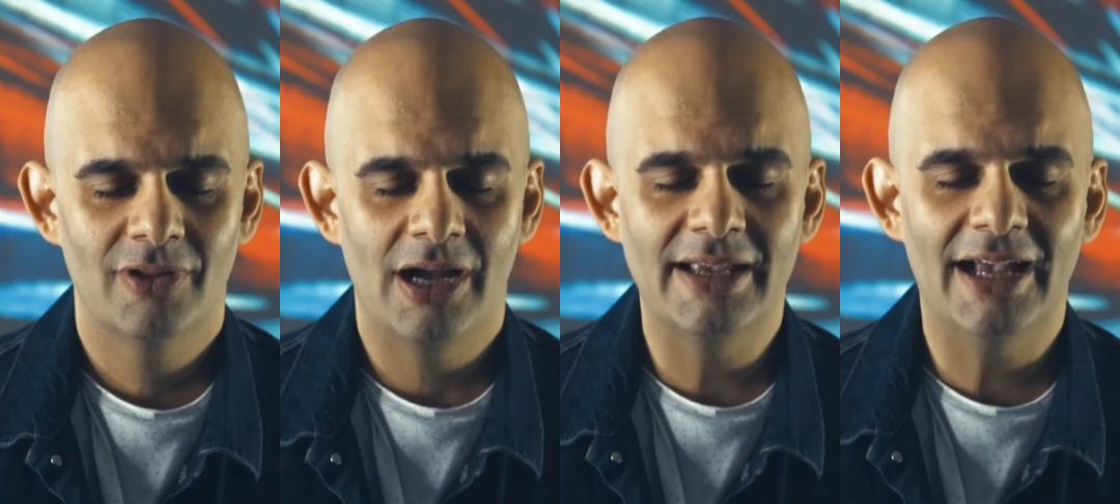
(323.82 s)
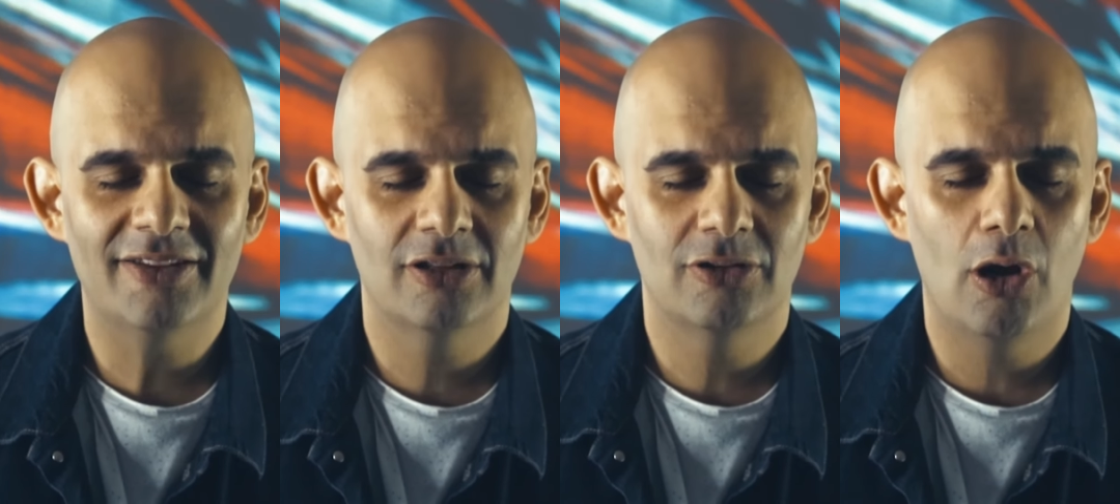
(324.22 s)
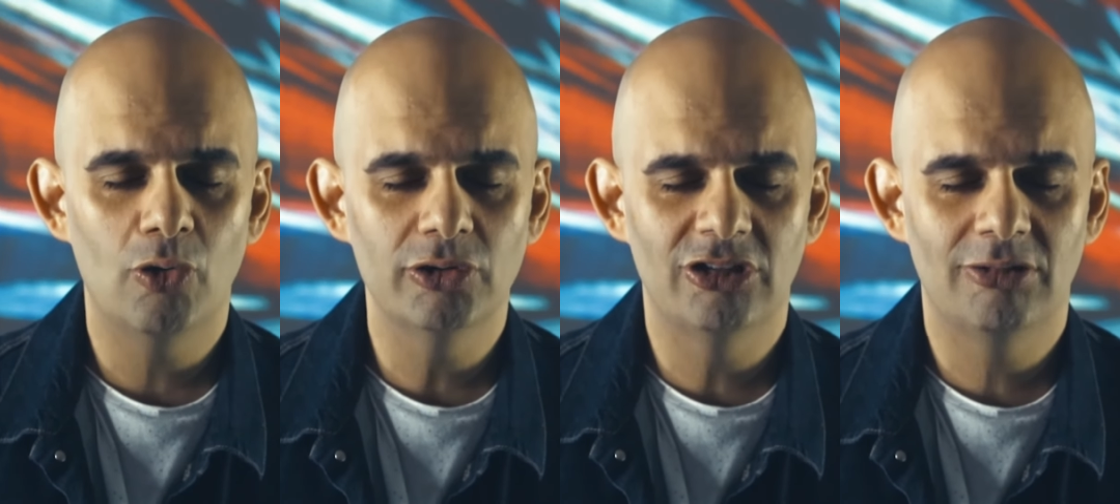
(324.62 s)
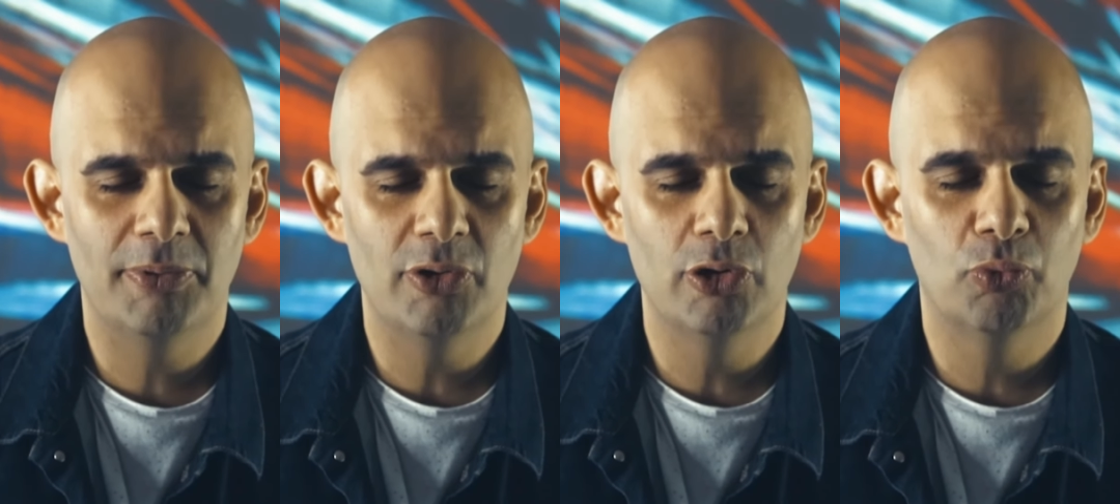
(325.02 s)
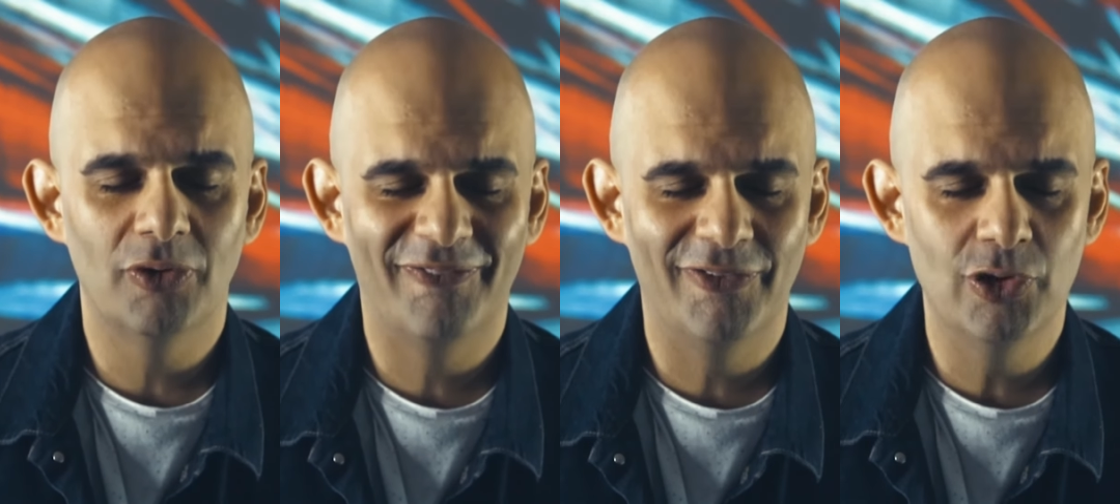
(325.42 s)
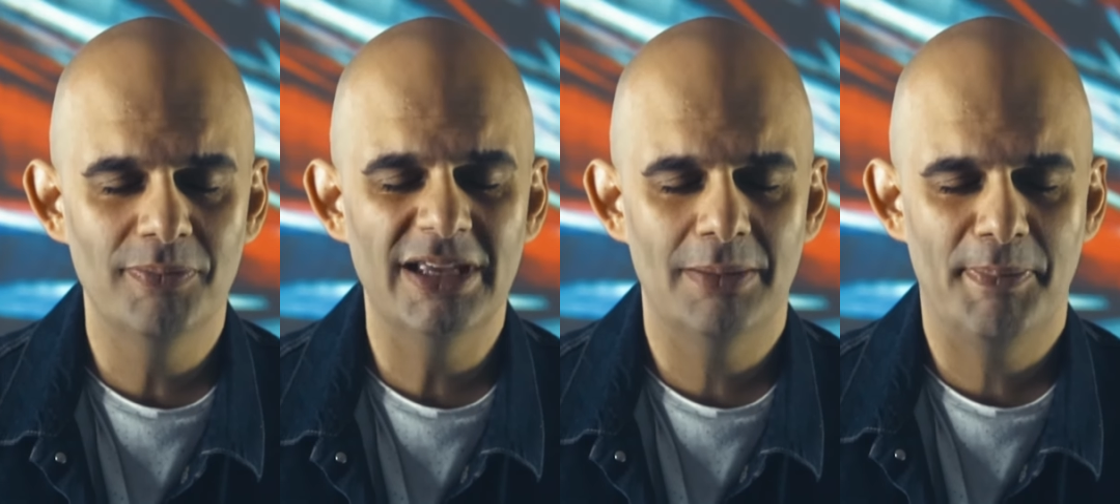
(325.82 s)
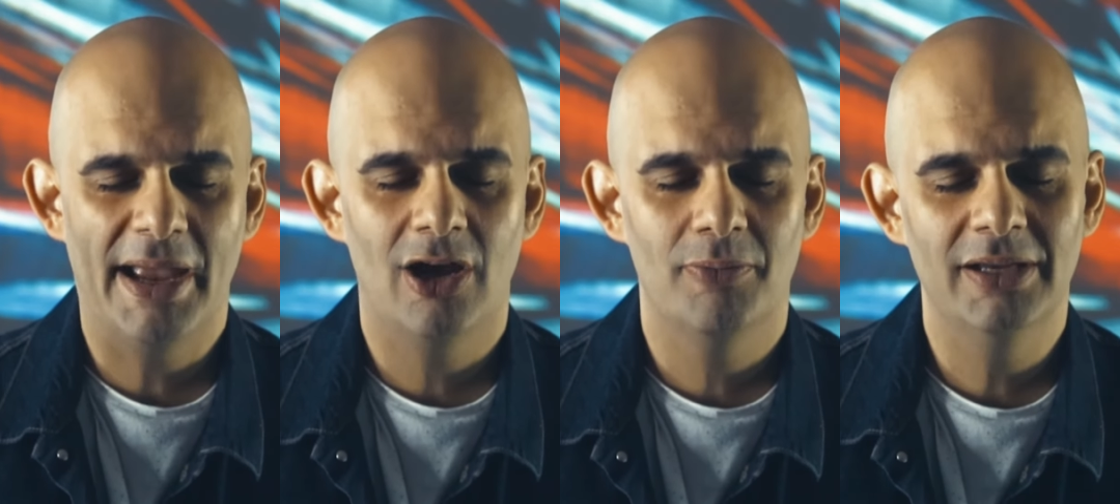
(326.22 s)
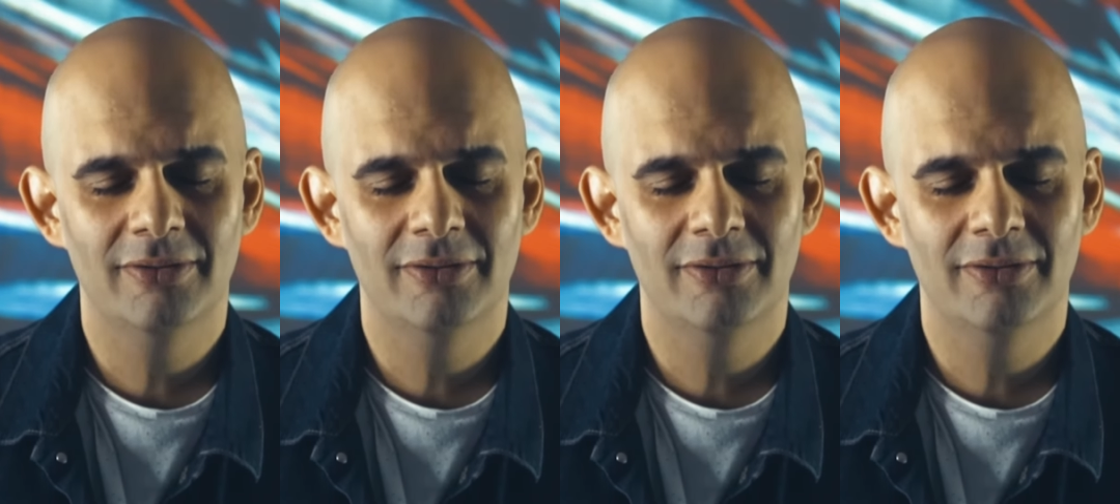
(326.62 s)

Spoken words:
I ask that the Holy Spirit would fill me and empower me.